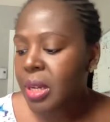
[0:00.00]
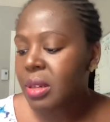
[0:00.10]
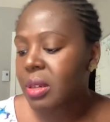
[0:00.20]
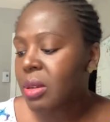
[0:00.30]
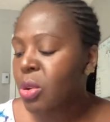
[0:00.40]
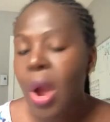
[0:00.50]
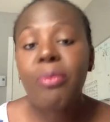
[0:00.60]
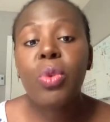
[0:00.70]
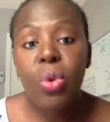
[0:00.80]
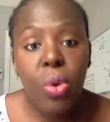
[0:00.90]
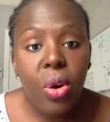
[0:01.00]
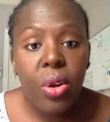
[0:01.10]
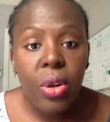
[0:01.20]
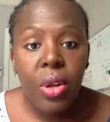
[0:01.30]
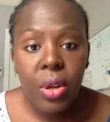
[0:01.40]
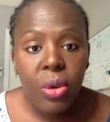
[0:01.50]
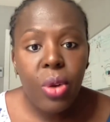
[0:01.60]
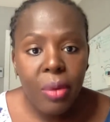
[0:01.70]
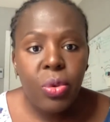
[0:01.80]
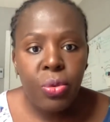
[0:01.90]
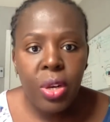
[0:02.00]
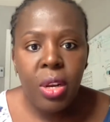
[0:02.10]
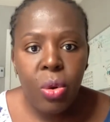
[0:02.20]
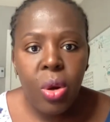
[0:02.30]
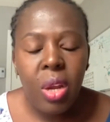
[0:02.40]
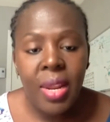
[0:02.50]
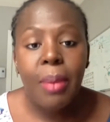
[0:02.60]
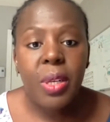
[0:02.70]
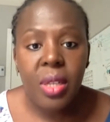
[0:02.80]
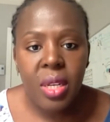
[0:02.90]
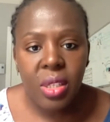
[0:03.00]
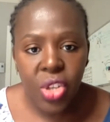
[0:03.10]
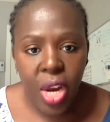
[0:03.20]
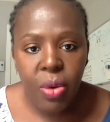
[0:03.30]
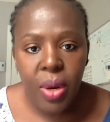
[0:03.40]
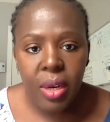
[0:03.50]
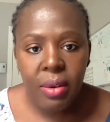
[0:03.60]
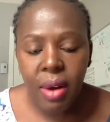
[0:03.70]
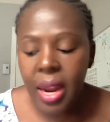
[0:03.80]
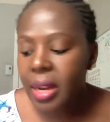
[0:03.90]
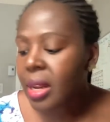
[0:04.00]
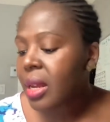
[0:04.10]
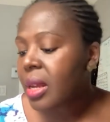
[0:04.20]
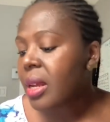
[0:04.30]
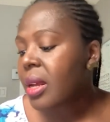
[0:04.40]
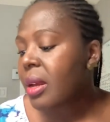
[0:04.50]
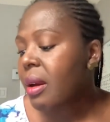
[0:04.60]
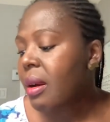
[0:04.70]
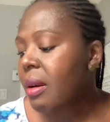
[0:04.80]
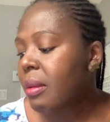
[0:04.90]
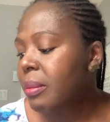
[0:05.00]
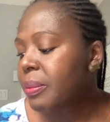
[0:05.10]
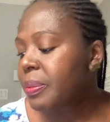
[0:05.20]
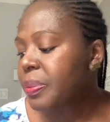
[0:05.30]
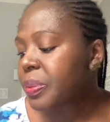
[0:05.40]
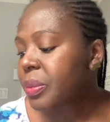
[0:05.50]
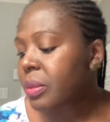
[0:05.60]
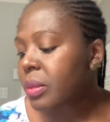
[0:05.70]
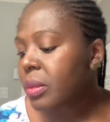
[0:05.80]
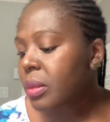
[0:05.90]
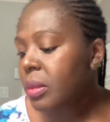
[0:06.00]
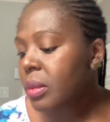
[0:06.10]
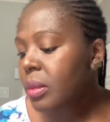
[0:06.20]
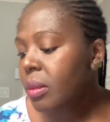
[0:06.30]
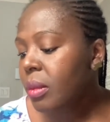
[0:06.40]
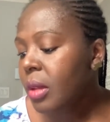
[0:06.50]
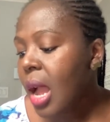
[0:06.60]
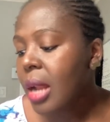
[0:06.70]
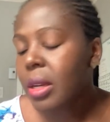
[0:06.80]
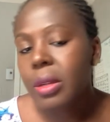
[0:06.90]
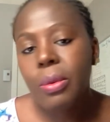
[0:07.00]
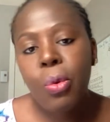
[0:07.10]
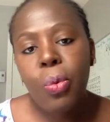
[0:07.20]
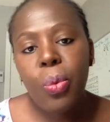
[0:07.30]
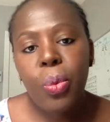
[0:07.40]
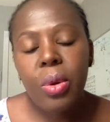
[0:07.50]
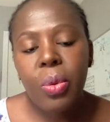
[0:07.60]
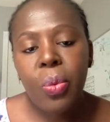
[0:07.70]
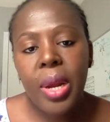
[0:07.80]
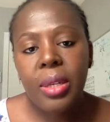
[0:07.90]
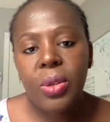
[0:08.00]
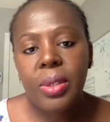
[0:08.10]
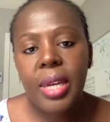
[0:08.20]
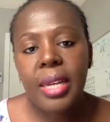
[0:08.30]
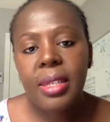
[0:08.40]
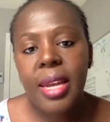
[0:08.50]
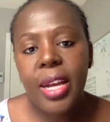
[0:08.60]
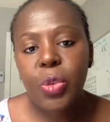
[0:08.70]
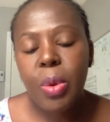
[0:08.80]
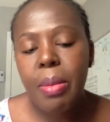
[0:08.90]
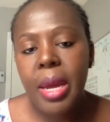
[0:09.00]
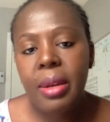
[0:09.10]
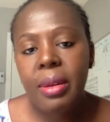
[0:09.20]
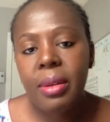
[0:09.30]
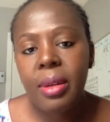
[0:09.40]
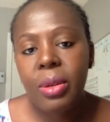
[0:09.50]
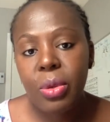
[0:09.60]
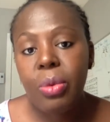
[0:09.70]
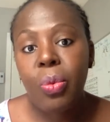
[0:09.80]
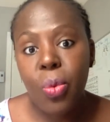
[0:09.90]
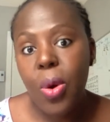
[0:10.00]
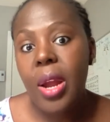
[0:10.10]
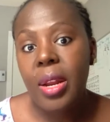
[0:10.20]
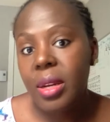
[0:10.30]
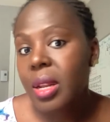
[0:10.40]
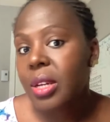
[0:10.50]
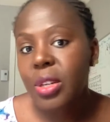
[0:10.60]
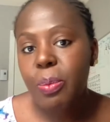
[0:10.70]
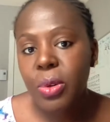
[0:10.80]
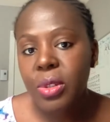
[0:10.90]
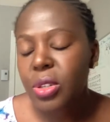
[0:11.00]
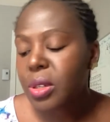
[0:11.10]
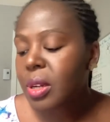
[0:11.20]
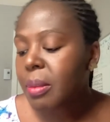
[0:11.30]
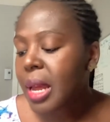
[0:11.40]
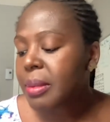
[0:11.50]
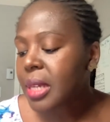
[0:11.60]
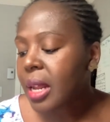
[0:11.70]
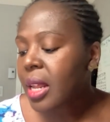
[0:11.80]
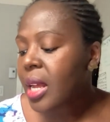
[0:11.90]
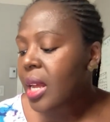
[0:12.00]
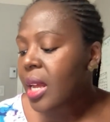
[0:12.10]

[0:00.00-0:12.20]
but you have to look, you have to really look if that person is genuine, right? um and when society tells women who are in leadership positions sometimes that,